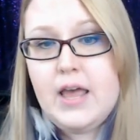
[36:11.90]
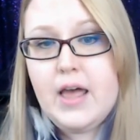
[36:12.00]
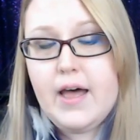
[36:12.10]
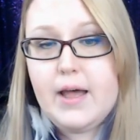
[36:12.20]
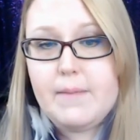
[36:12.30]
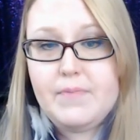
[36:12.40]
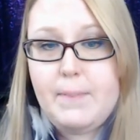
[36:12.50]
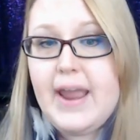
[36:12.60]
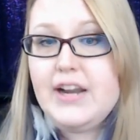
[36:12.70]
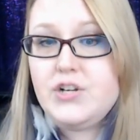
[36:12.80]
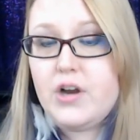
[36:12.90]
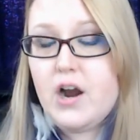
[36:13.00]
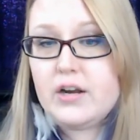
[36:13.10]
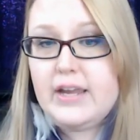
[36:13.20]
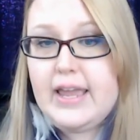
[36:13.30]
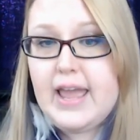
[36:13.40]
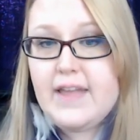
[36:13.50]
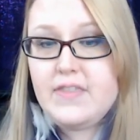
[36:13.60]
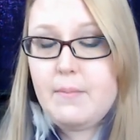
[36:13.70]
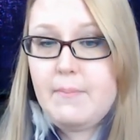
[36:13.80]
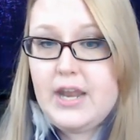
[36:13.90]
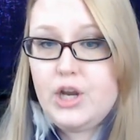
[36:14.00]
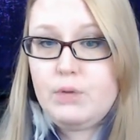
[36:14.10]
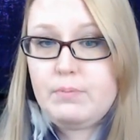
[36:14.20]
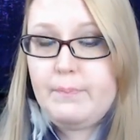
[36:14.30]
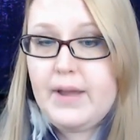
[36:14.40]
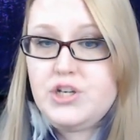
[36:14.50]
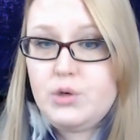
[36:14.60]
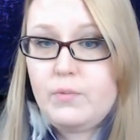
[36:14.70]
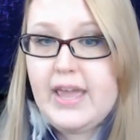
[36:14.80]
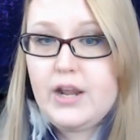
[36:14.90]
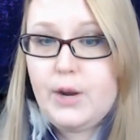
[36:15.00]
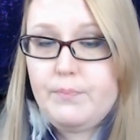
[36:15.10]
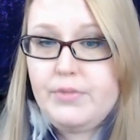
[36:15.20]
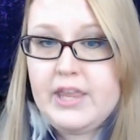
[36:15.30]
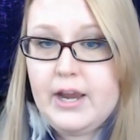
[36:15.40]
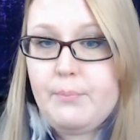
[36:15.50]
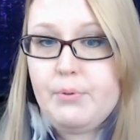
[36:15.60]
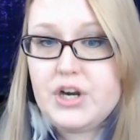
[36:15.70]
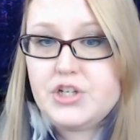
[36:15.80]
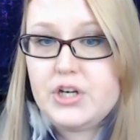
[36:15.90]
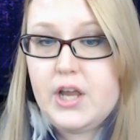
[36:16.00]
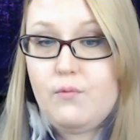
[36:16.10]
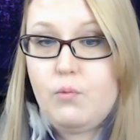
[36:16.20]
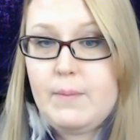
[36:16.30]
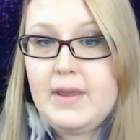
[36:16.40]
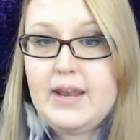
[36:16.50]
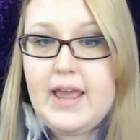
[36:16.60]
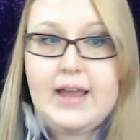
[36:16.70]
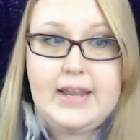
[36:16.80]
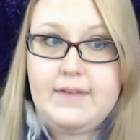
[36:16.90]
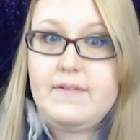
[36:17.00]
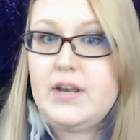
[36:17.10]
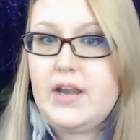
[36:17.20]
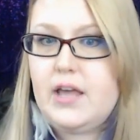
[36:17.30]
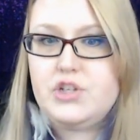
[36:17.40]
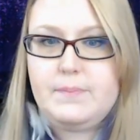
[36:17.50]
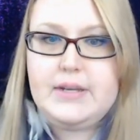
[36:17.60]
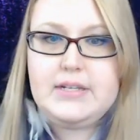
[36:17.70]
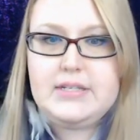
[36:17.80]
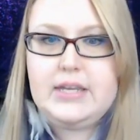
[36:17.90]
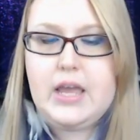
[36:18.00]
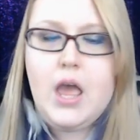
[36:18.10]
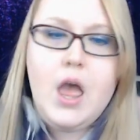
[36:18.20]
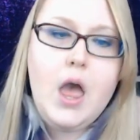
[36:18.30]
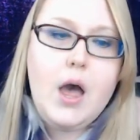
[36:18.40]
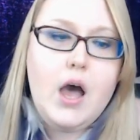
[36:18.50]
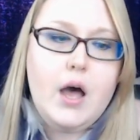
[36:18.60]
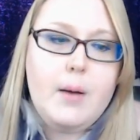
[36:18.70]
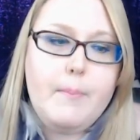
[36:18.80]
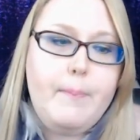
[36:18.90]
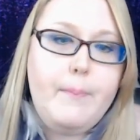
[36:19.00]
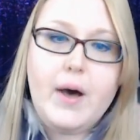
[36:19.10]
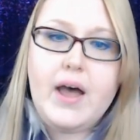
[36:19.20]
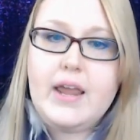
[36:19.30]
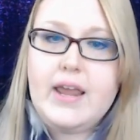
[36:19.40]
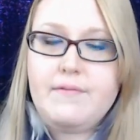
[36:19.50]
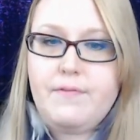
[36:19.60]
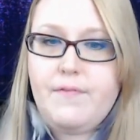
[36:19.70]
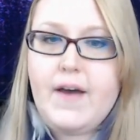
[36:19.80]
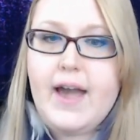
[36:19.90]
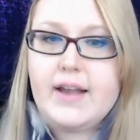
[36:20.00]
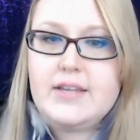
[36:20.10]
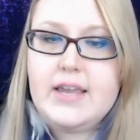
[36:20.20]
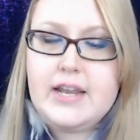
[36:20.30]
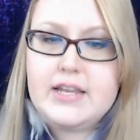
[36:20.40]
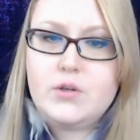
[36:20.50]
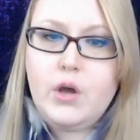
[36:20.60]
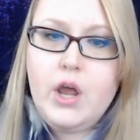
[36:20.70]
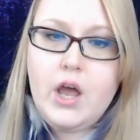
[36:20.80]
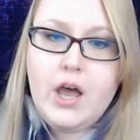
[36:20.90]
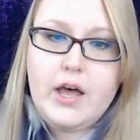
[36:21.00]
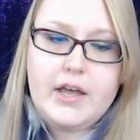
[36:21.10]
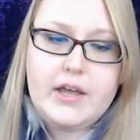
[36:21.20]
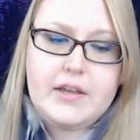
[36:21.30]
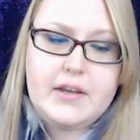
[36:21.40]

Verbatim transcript: um, the patriarchy and the men who perpetuate the oppression of women and even lgbt um, but in fact it is uh,